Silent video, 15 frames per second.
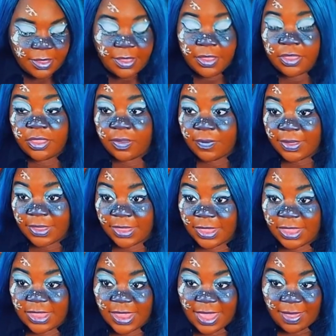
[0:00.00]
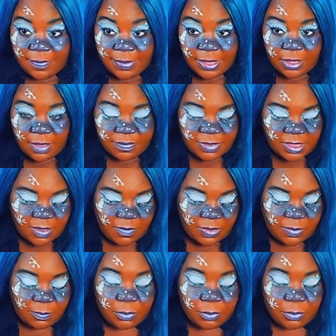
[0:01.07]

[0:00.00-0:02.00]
So we're going to see how it comes out with the